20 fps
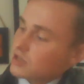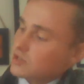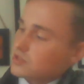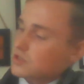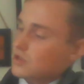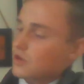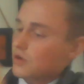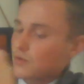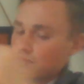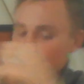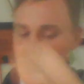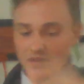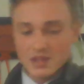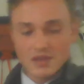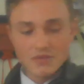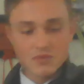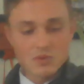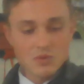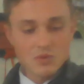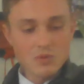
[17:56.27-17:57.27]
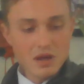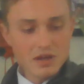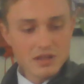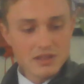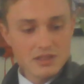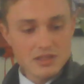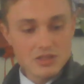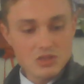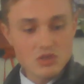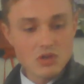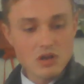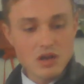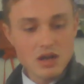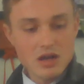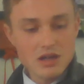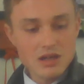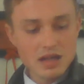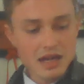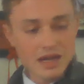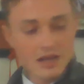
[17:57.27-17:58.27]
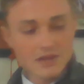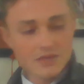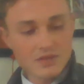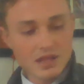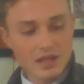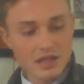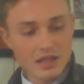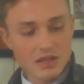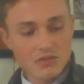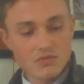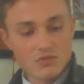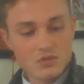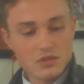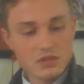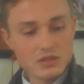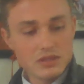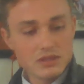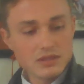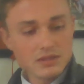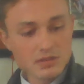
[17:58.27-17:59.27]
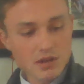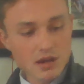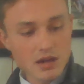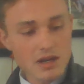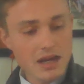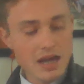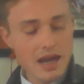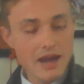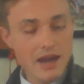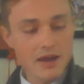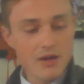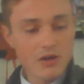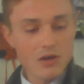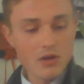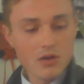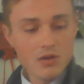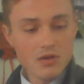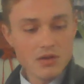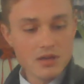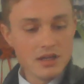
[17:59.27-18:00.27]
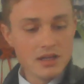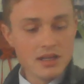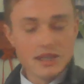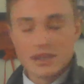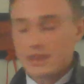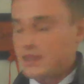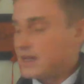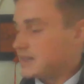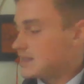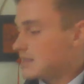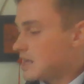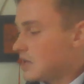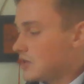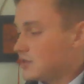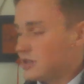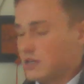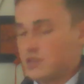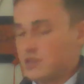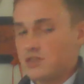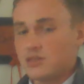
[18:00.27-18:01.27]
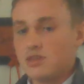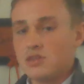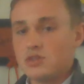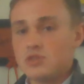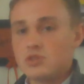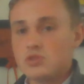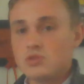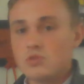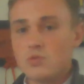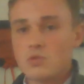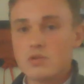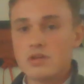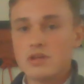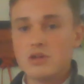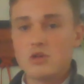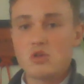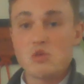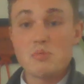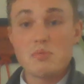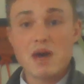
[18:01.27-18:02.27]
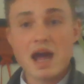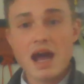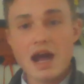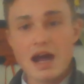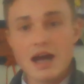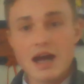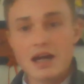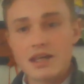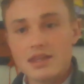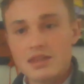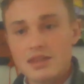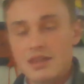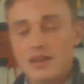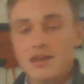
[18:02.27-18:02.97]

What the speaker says: So if we wanted to draw kind of like a really long arrow that tells us the story or the path